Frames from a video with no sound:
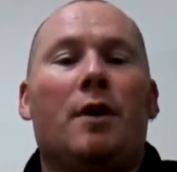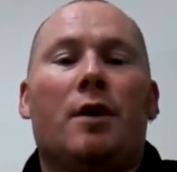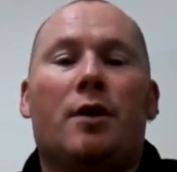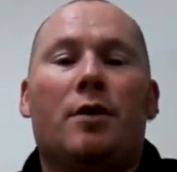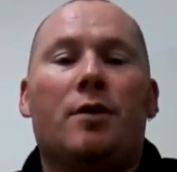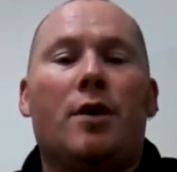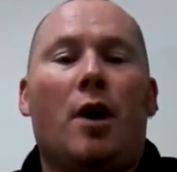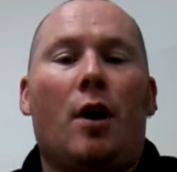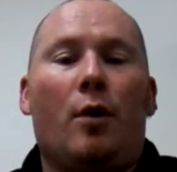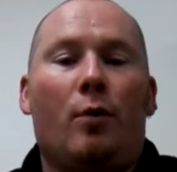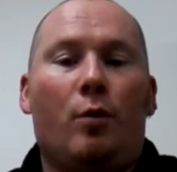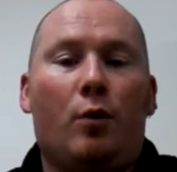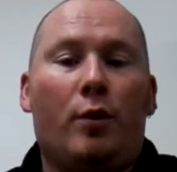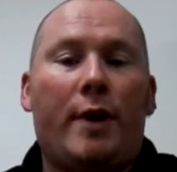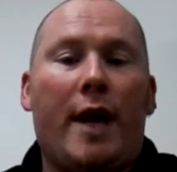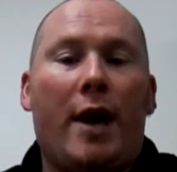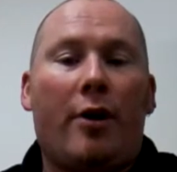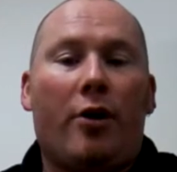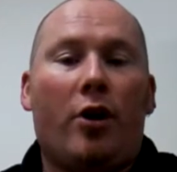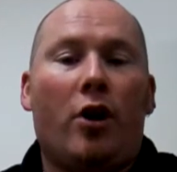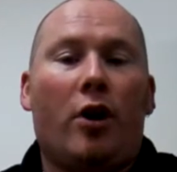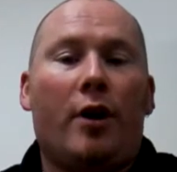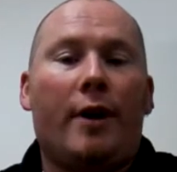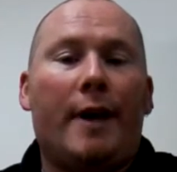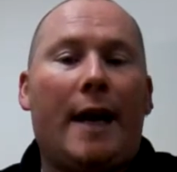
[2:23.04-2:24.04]
So we'll
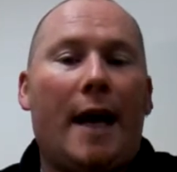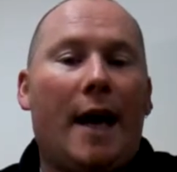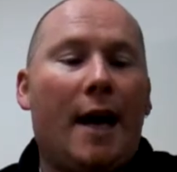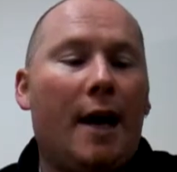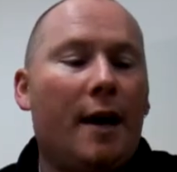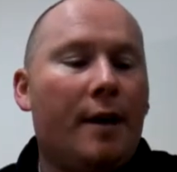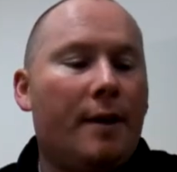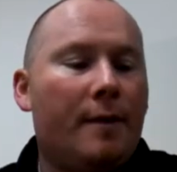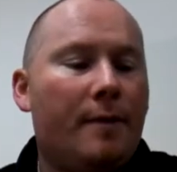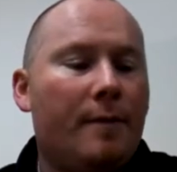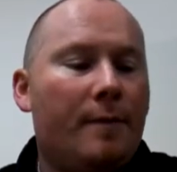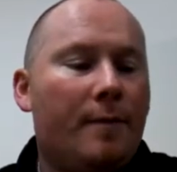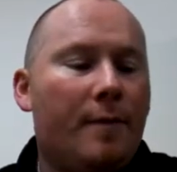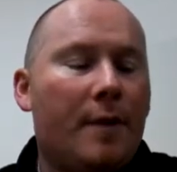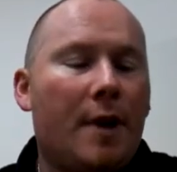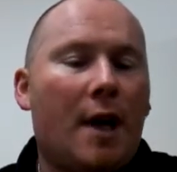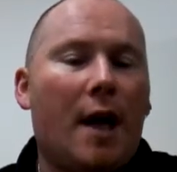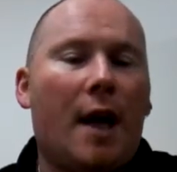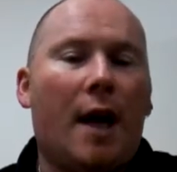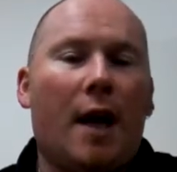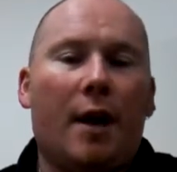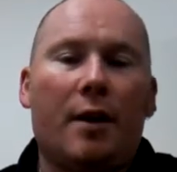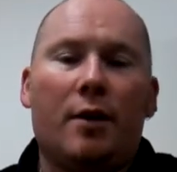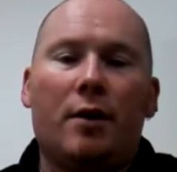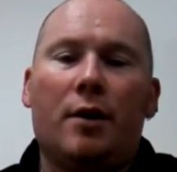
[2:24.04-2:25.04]
carry on now,
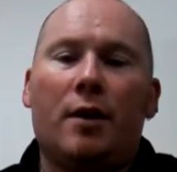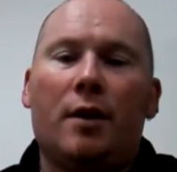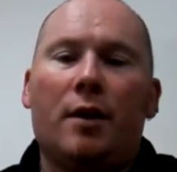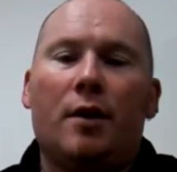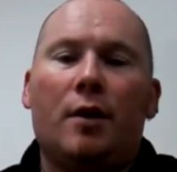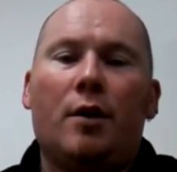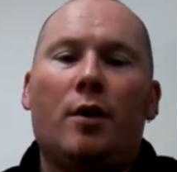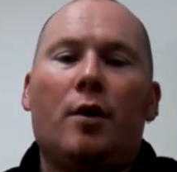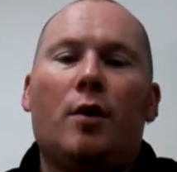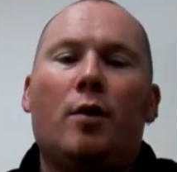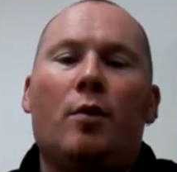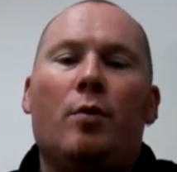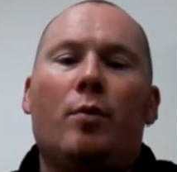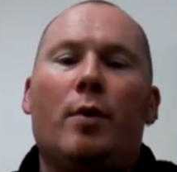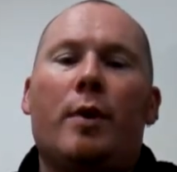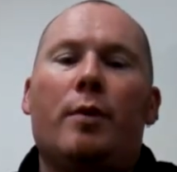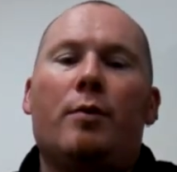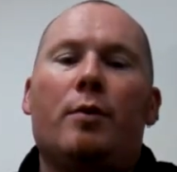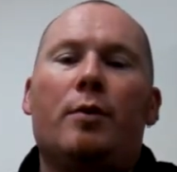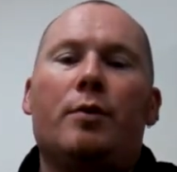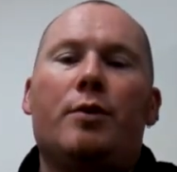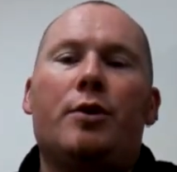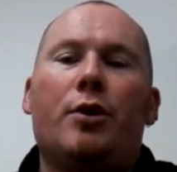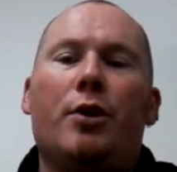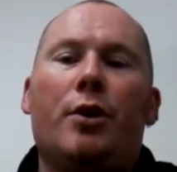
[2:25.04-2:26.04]
and we
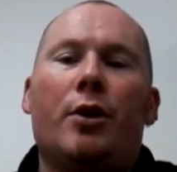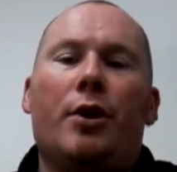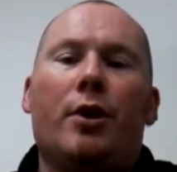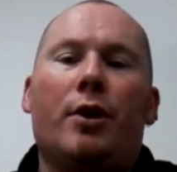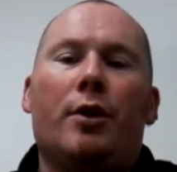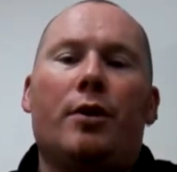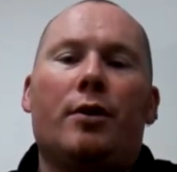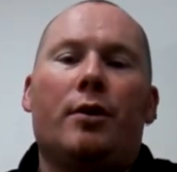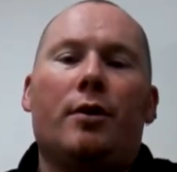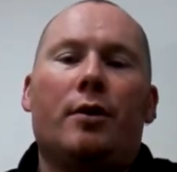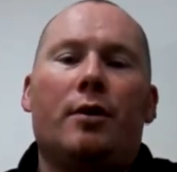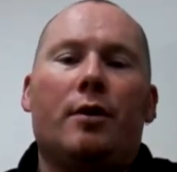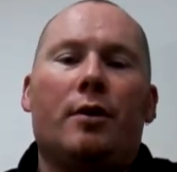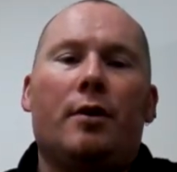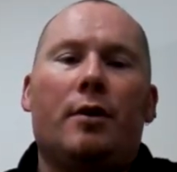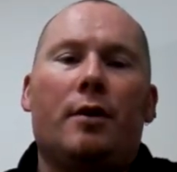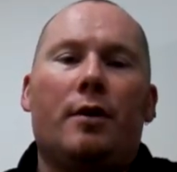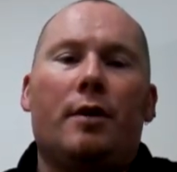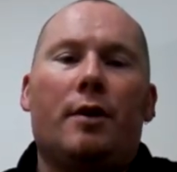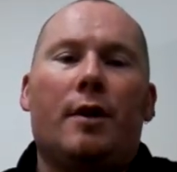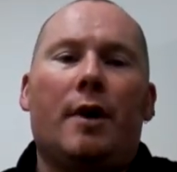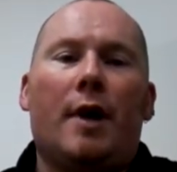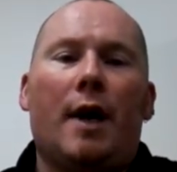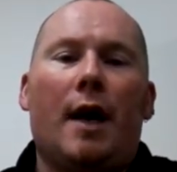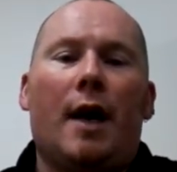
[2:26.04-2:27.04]
will turn
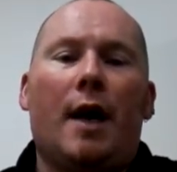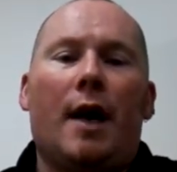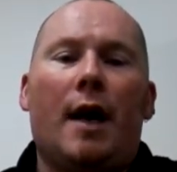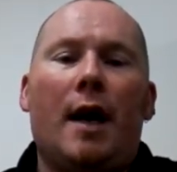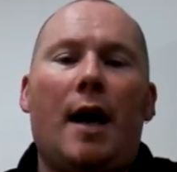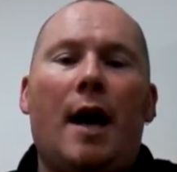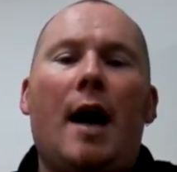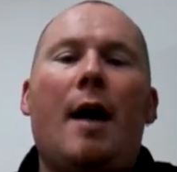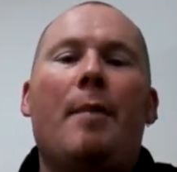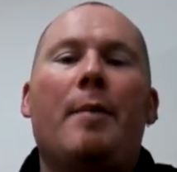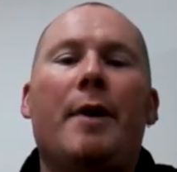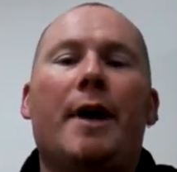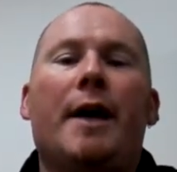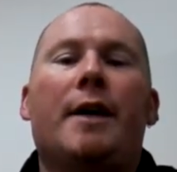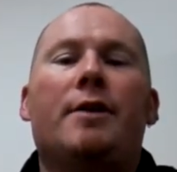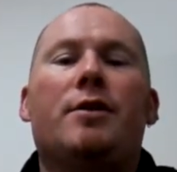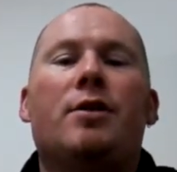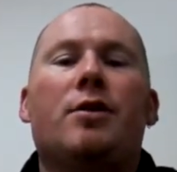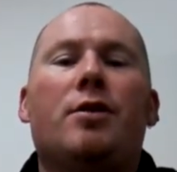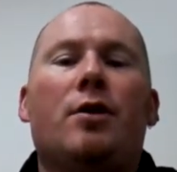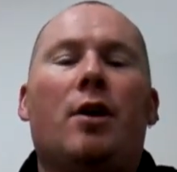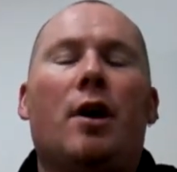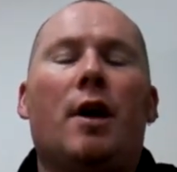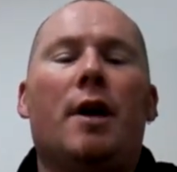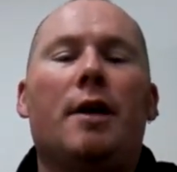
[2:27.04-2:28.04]
the humming
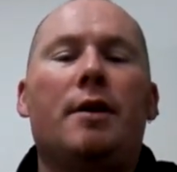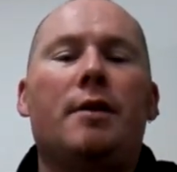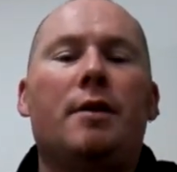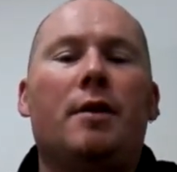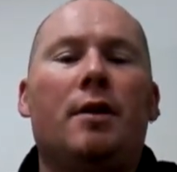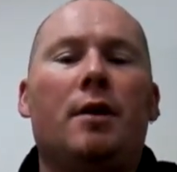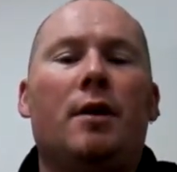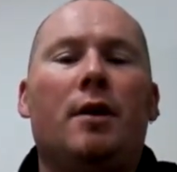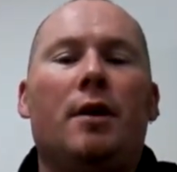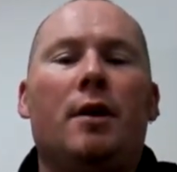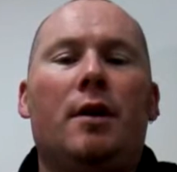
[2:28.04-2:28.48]
exercise